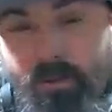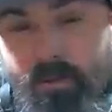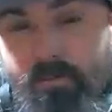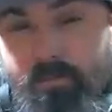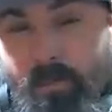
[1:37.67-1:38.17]

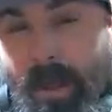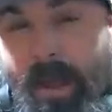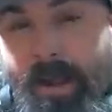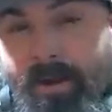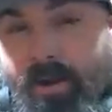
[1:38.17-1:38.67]
this
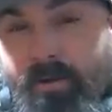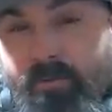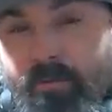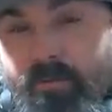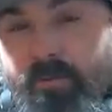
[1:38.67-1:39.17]
bag off
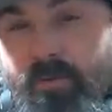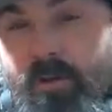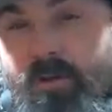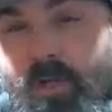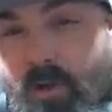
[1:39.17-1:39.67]
of the
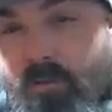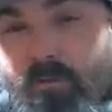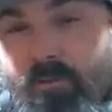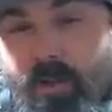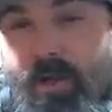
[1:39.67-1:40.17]
shelf
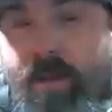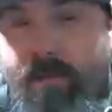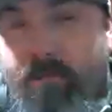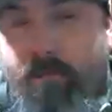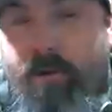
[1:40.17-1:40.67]
that I had
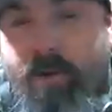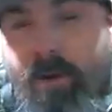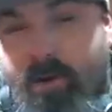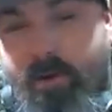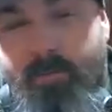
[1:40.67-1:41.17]
been working
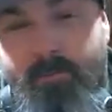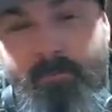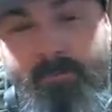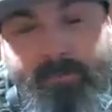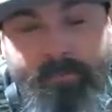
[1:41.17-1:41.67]
on.
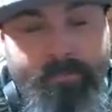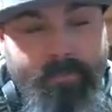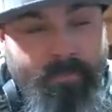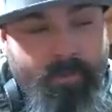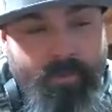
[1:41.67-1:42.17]

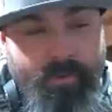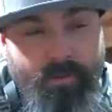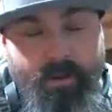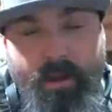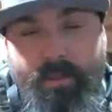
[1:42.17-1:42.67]

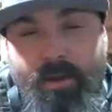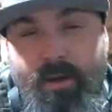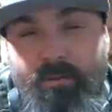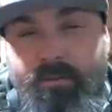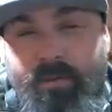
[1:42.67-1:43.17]
I thought I
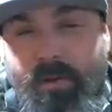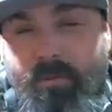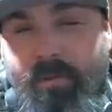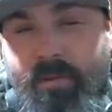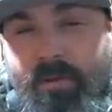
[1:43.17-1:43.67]
was done
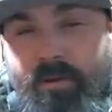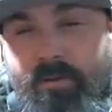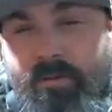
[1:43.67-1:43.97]
with it, and